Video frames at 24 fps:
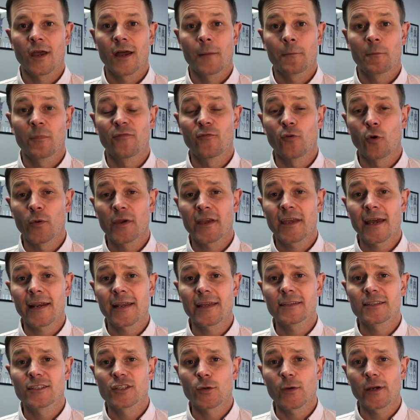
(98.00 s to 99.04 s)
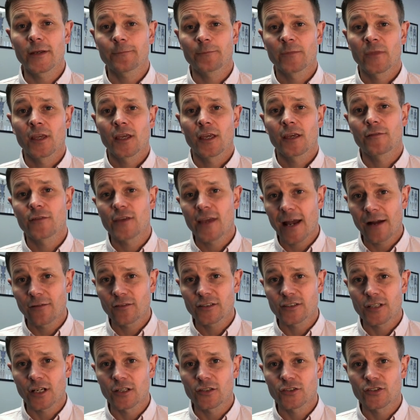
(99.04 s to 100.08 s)
Before we get into it, if you
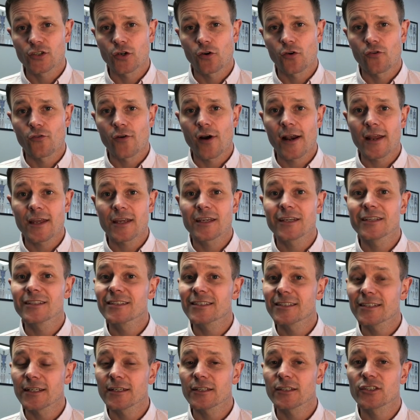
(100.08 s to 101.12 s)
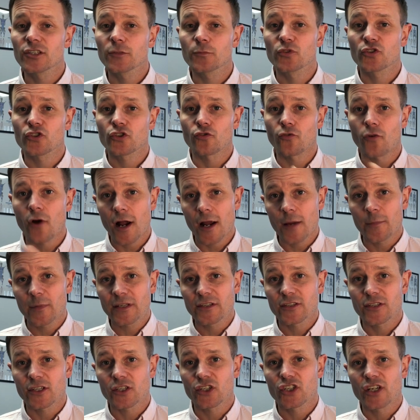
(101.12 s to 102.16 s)
haven't done so already, consider subscribing
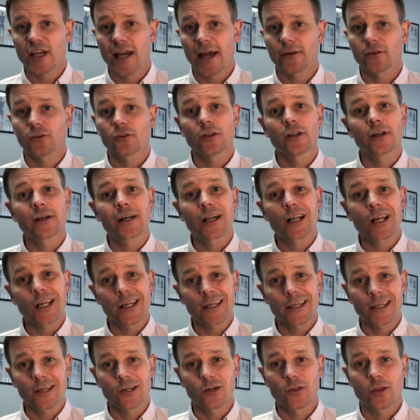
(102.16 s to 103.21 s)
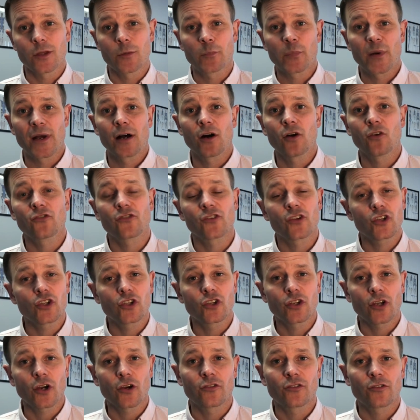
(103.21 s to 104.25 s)
to the channel and clicking on the bell so that
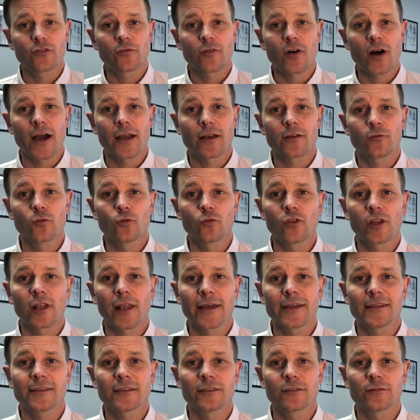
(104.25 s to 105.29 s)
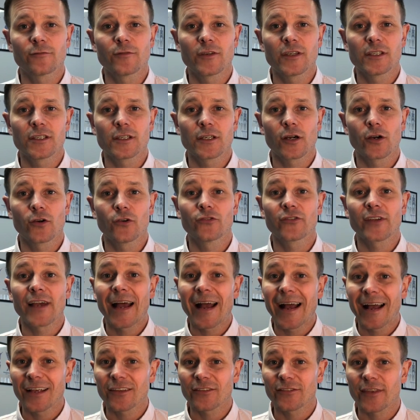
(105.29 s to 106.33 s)
you're notified of all the latest videos
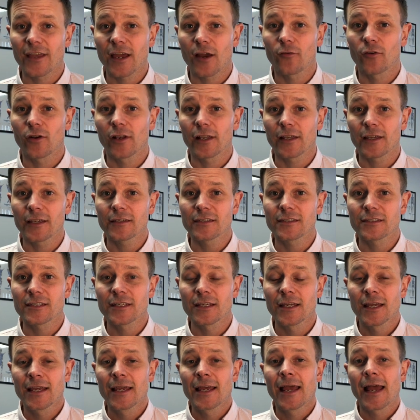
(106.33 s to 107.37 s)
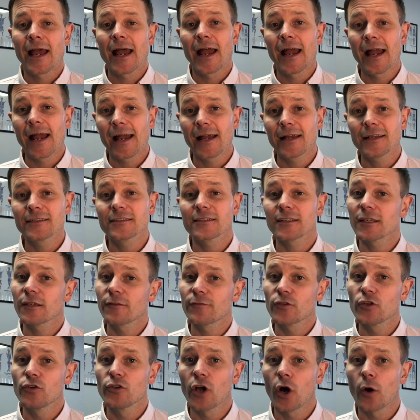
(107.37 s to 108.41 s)
as they're released. And
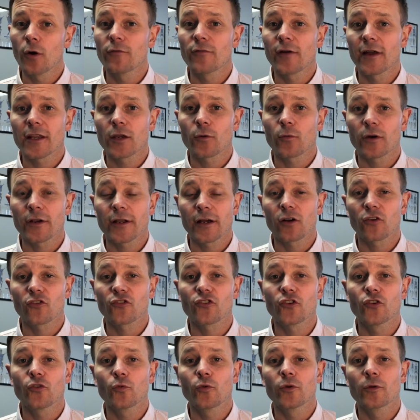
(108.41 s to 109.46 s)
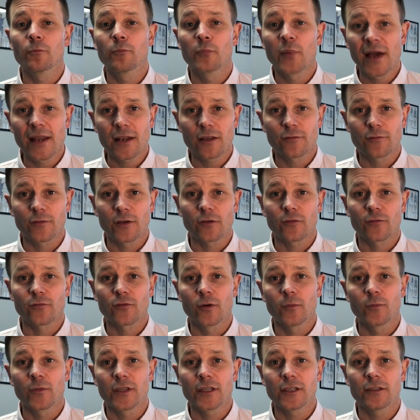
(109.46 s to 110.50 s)
if you know of anyone else that would benefit
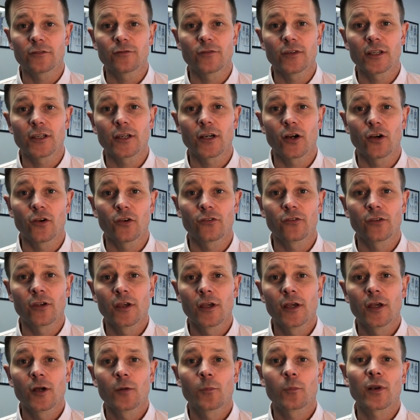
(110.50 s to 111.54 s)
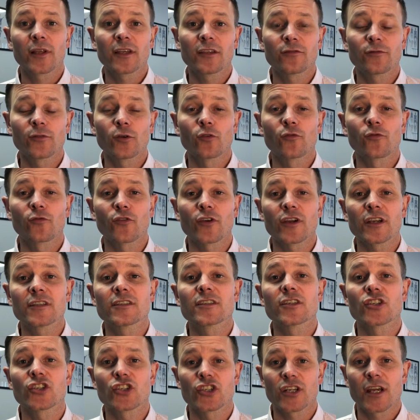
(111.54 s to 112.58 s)
from these videos, please feel free
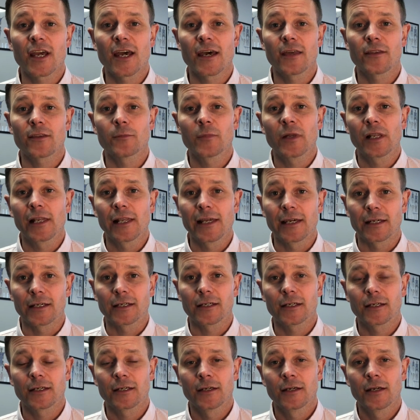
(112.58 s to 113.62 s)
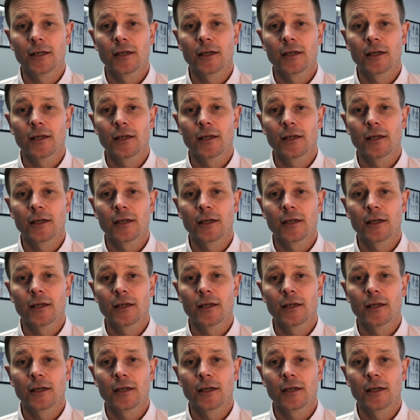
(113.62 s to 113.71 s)
to share them a link.